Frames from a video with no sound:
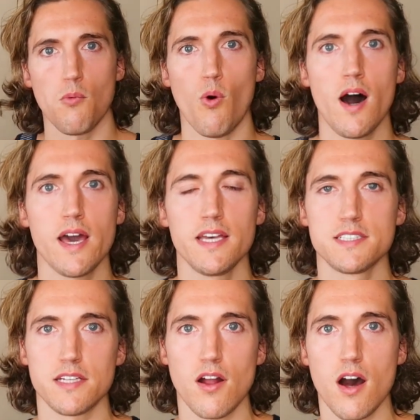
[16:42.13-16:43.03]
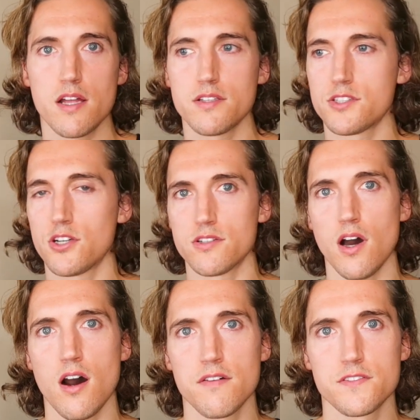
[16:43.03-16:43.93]
Why is it not turned
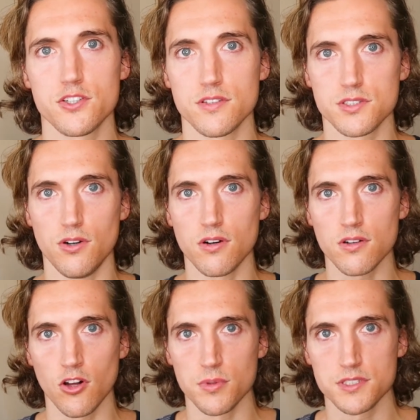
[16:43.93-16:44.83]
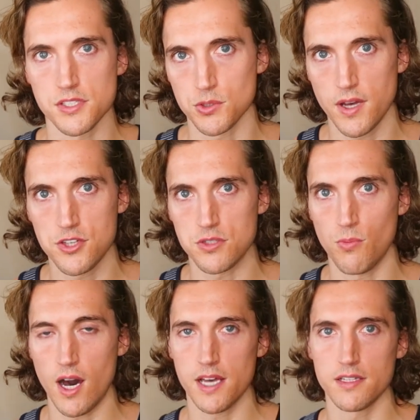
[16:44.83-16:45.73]
off during this whole global situation?
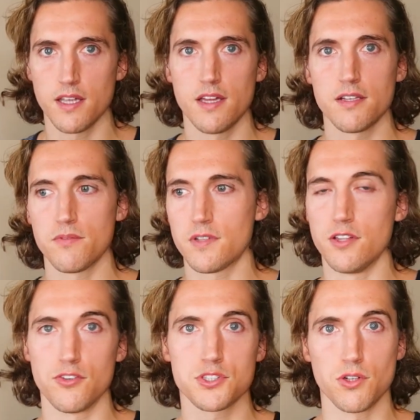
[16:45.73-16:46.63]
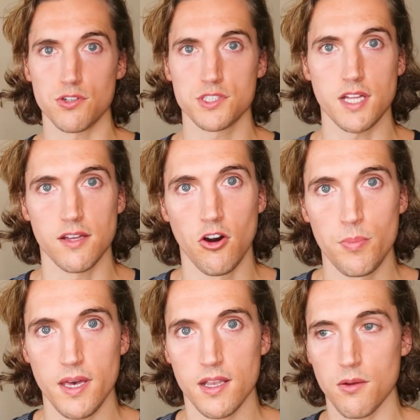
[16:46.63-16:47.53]
Why did those stores stay
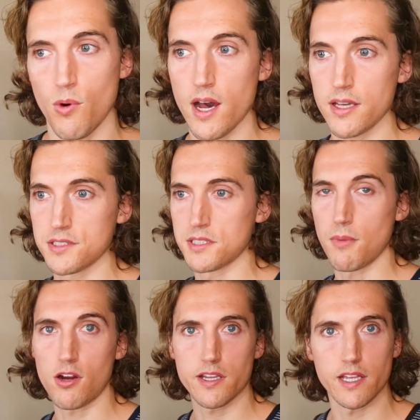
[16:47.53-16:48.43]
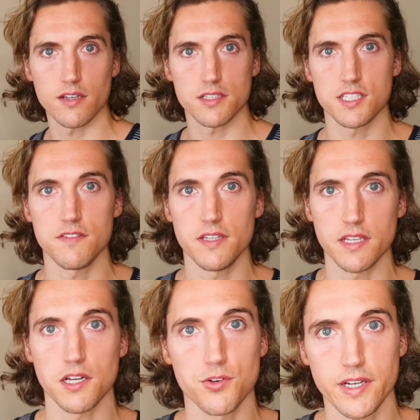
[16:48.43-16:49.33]
open? Why is the marketing on the TV
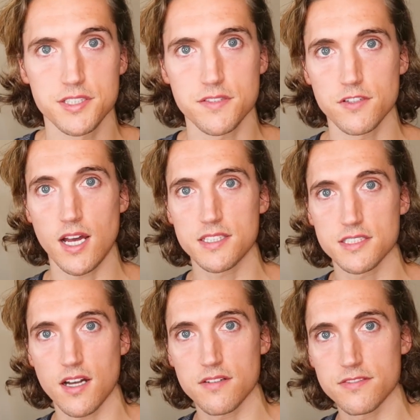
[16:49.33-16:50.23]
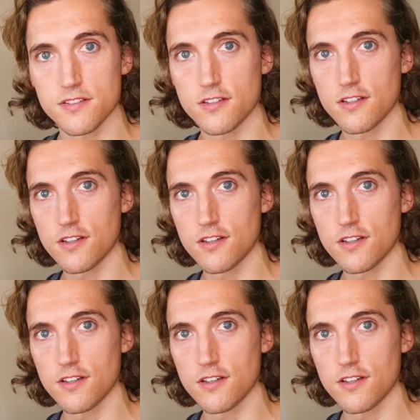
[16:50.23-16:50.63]
increased for that stuff?